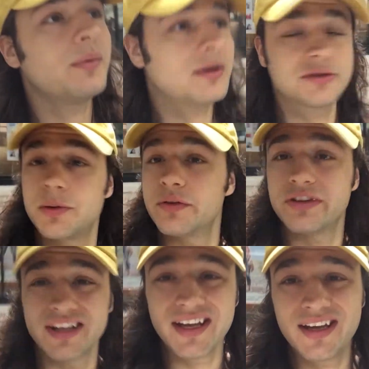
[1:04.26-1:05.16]
what I'm supposed
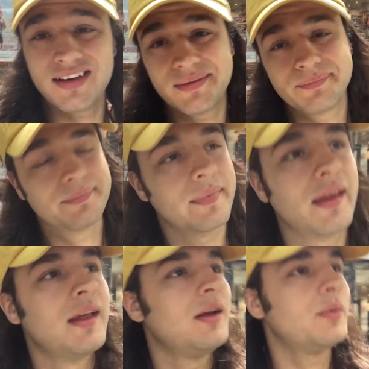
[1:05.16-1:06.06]
to get.
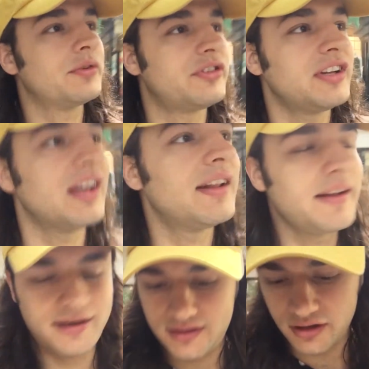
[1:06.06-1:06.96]
see you in
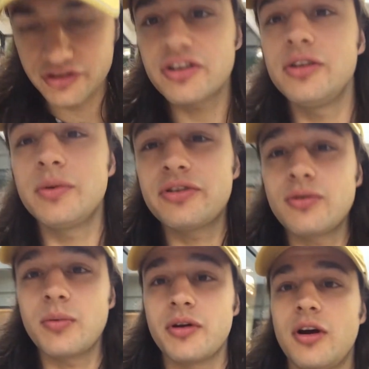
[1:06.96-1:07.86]
there. I'll show you what store we're